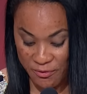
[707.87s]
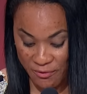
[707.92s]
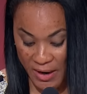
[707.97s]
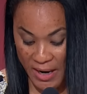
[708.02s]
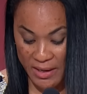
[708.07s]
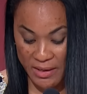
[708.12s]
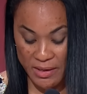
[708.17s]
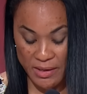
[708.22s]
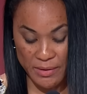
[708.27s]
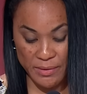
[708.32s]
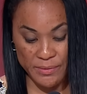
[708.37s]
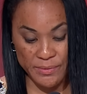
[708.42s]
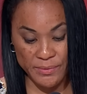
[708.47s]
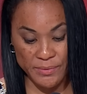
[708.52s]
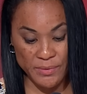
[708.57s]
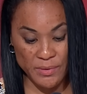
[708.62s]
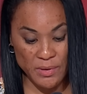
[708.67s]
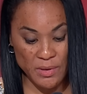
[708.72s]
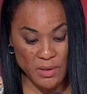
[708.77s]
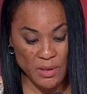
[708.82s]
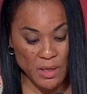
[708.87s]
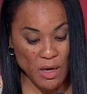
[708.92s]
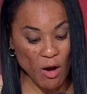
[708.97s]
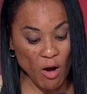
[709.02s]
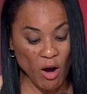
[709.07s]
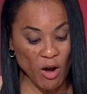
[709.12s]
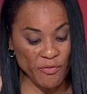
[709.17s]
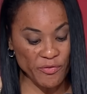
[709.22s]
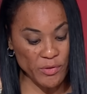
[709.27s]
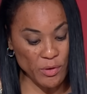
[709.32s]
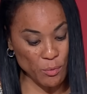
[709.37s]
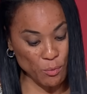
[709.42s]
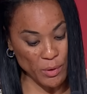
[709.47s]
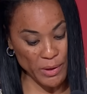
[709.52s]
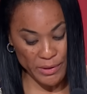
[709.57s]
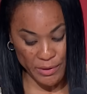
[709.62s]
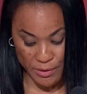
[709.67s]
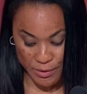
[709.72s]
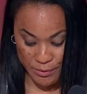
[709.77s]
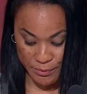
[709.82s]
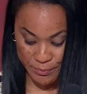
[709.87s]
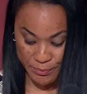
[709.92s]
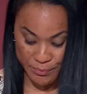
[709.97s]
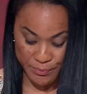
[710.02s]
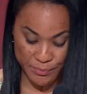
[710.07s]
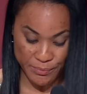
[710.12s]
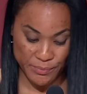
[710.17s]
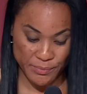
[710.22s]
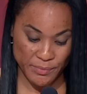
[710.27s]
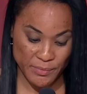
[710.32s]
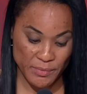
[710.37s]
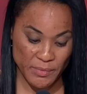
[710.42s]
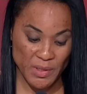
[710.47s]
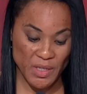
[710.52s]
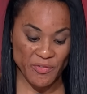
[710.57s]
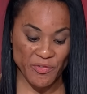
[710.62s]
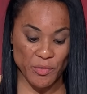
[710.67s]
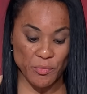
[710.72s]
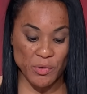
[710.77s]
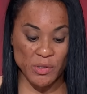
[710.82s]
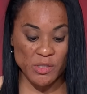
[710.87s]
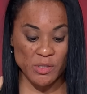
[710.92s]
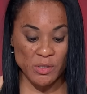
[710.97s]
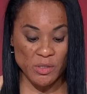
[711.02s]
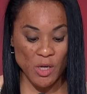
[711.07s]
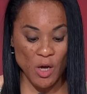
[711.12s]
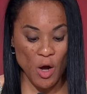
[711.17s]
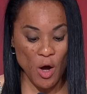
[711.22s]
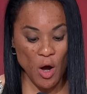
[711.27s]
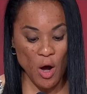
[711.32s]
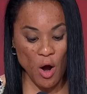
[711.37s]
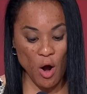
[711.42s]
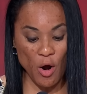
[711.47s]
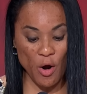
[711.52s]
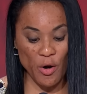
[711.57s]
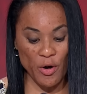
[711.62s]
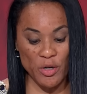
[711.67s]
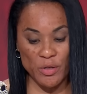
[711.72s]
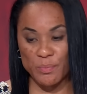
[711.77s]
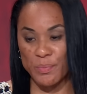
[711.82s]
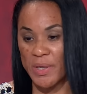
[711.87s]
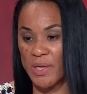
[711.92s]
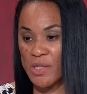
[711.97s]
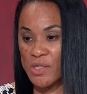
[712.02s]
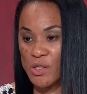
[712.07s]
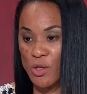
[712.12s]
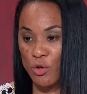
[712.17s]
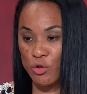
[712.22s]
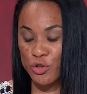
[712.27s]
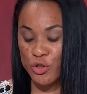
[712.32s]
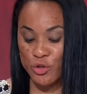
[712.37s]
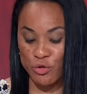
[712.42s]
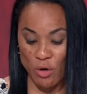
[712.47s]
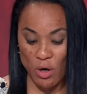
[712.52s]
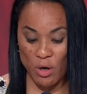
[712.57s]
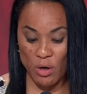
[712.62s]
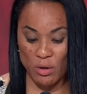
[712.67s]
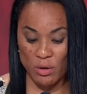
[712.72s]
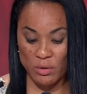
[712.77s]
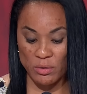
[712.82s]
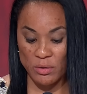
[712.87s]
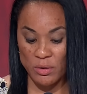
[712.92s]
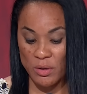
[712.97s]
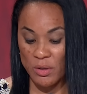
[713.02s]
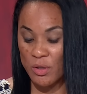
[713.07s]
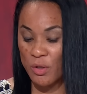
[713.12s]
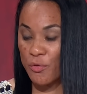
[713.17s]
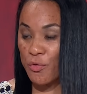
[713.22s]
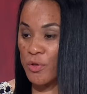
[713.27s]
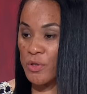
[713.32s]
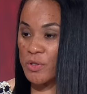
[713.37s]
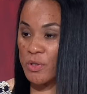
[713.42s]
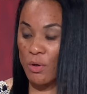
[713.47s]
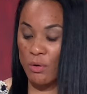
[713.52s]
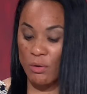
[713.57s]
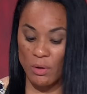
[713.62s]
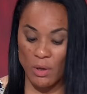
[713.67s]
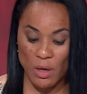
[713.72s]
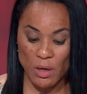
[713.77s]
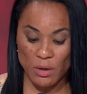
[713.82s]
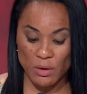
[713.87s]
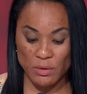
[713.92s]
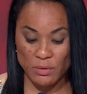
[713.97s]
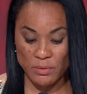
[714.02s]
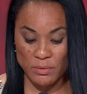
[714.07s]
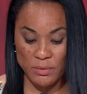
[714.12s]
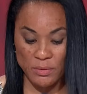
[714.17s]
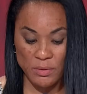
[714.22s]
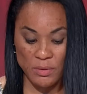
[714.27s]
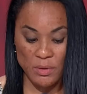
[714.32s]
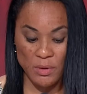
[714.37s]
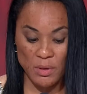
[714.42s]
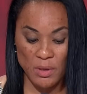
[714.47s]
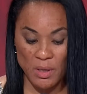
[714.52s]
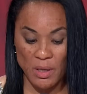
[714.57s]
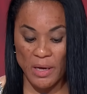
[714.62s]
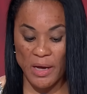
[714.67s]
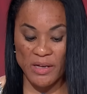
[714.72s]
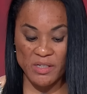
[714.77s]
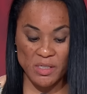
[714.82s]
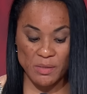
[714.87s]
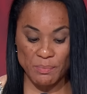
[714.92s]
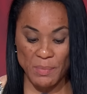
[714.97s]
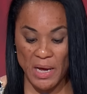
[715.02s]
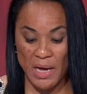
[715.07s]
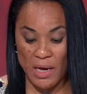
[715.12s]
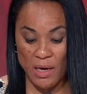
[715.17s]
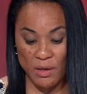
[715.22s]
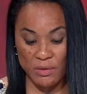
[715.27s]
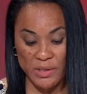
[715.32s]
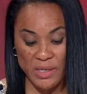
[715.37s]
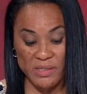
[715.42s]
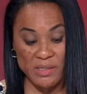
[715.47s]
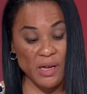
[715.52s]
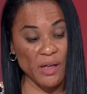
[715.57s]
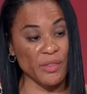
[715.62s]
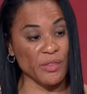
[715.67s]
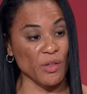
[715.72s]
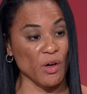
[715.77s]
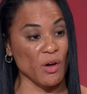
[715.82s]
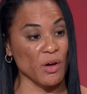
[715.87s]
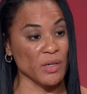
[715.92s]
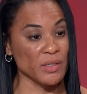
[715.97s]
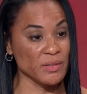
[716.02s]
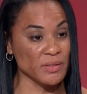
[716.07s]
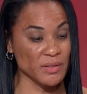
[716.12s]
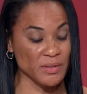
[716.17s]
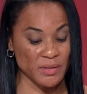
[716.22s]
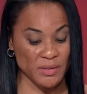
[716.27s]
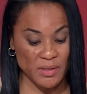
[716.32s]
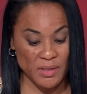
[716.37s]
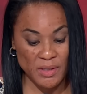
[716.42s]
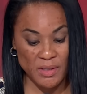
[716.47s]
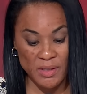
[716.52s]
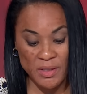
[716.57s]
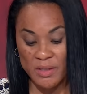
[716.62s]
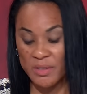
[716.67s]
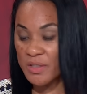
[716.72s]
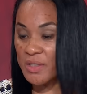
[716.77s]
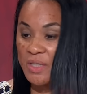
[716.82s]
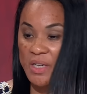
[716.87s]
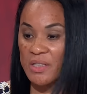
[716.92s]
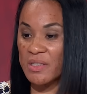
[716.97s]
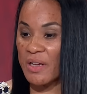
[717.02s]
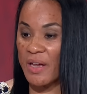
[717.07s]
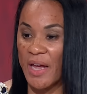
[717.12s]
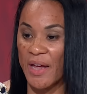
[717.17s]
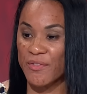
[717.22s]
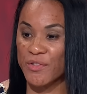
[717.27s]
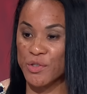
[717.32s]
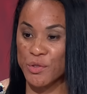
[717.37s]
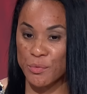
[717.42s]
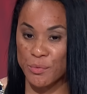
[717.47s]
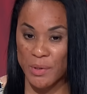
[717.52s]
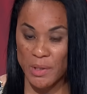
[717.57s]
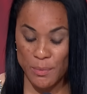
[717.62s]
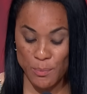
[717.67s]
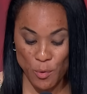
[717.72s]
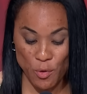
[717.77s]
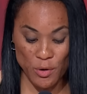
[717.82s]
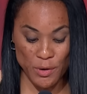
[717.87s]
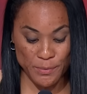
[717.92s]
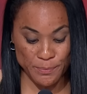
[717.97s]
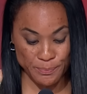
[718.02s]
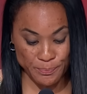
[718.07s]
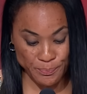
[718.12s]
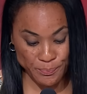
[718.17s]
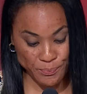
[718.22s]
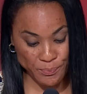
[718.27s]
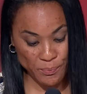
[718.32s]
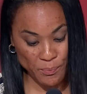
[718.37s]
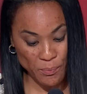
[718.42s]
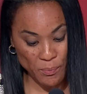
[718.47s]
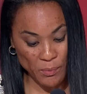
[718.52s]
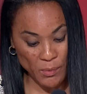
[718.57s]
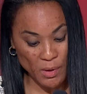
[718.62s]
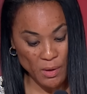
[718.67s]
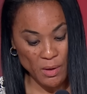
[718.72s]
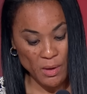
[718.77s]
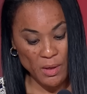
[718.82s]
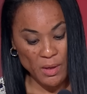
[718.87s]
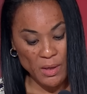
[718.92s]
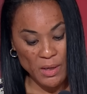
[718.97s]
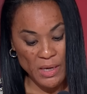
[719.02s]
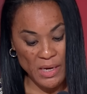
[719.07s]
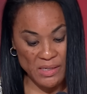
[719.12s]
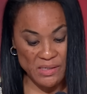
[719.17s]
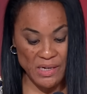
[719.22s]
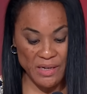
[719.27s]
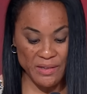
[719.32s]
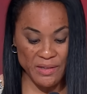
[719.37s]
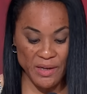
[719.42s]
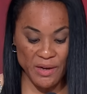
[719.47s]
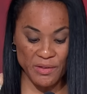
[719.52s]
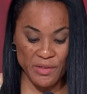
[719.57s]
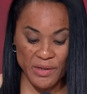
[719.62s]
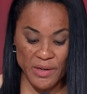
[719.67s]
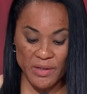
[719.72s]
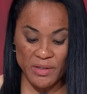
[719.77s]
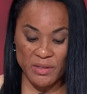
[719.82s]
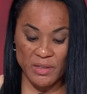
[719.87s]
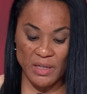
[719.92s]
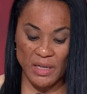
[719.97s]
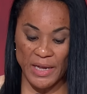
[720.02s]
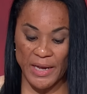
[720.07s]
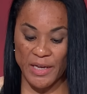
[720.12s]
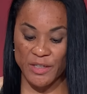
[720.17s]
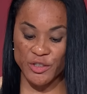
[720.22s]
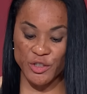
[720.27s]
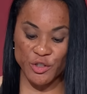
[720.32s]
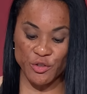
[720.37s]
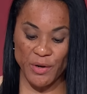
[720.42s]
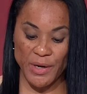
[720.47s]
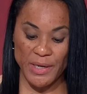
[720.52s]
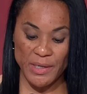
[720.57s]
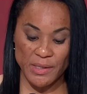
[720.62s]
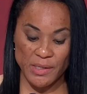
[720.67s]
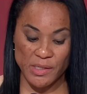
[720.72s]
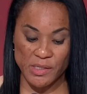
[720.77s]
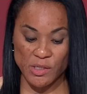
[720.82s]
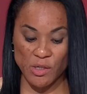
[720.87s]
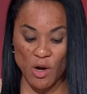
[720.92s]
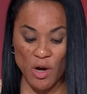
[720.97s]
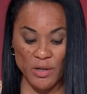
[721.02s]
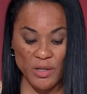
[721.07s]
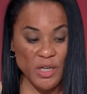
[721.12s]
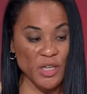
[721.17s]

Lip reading: fighting. I often wondered if it was hard being so strong for so long. I smiled as I thought, she doesn't have to anymore. As I neared the end of the last straight and saw an